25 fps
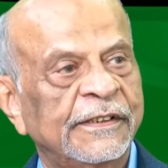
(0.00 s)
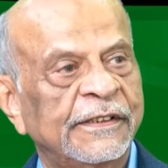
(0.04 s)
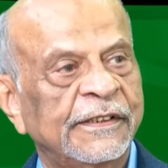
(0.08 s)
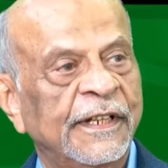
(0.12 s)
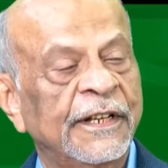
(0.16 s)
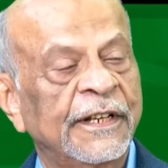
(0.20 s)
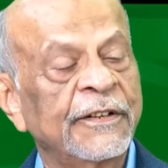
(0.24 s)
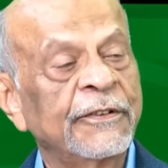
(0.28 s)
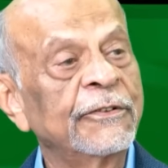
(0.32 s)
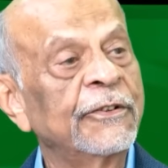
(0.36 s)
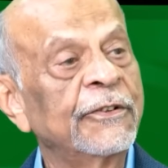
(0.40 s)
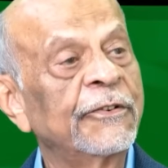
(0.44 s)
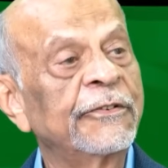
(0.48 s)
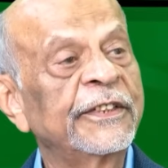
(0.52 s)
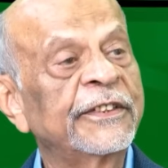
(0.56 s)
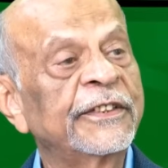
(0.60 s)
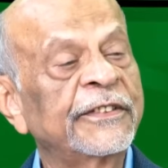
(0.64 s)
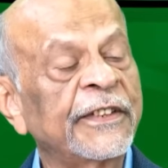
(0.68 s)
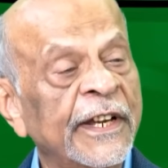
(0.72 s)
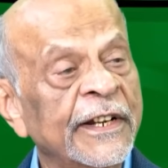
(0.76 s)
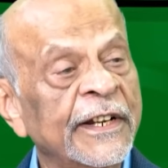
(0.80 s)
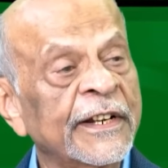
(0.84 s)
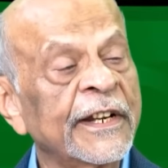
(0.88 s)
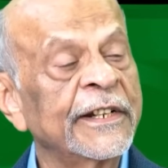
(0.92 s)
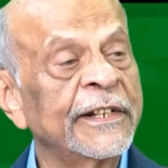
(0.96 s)
And you know, with
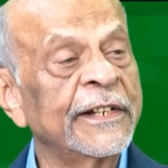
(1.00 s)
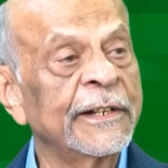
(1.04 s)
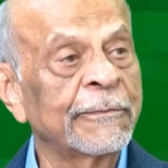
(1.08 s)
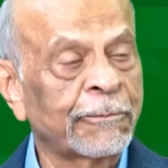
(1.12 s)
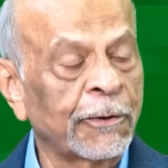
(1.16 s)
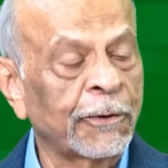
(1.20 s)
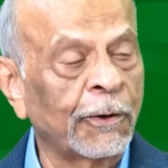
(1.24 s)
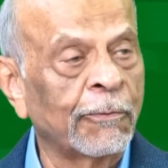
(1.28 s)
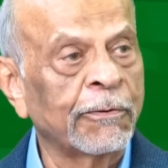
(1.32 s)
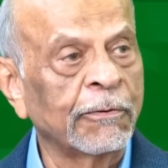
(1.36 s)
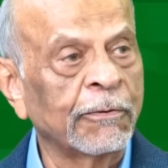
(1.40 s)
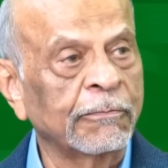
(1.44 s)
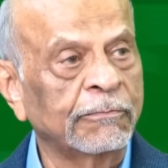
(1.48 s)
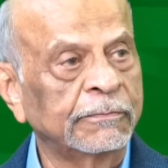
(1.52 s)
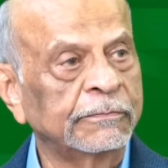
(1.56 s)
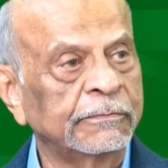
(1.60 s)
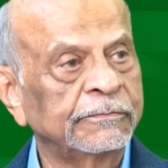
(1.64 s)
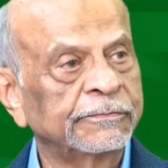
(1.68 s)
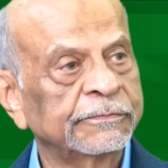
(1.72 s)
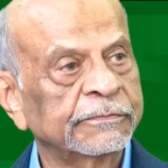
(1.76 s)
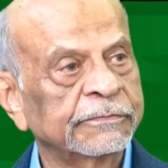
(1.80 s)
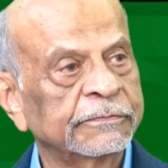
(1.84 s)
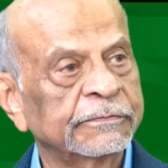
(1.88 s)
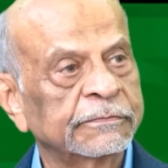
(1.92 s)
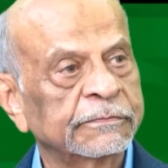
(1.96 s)
Tyra I had a problem.
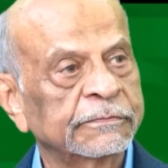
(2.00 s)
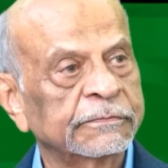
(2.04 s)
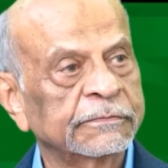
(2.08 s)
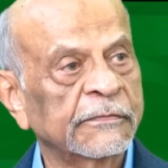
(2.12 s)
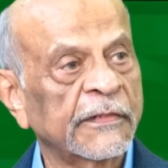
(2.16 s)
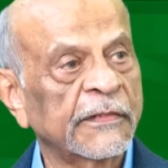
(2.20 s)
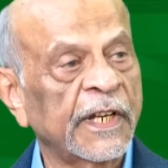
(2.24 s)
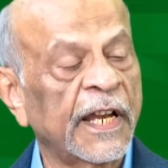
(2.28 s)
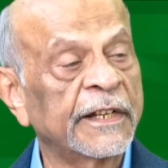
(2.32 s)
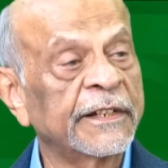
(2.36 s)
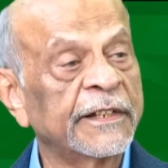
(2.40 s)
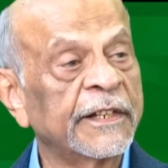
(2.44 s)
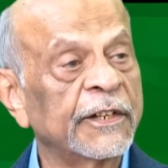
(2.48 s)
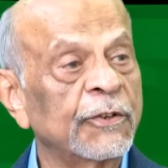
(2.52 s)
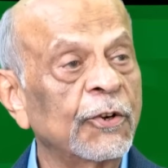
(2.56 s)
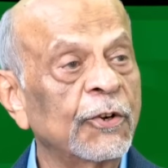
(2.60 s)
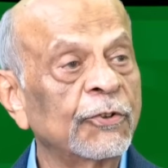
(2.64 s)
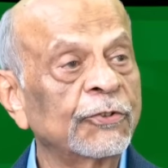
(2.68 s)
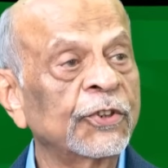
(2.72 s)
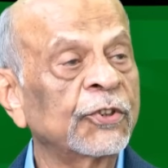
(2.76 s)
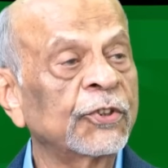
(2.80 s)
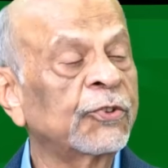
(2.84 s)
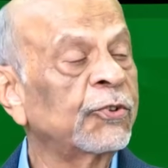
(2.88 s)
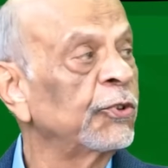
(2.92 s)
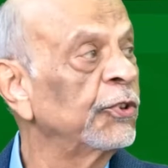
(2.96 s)
I had a
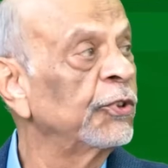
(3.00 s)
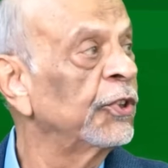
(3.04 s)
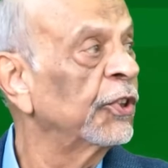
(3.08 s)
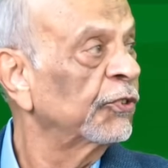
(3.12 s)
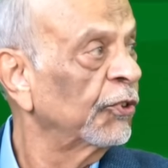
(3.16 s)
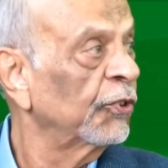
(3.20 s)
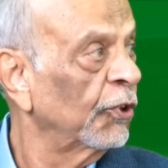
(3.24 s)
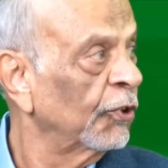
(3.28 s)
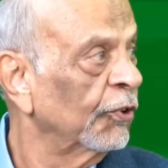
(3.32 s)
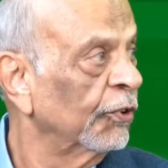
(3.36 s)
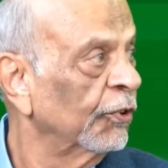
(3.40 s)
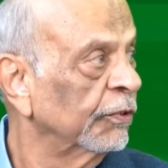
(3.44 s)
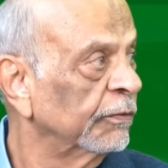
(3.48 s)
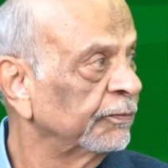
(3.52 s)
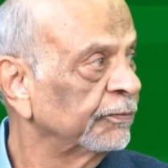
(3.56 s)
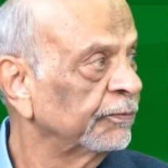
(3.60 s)
daughter 2 years old.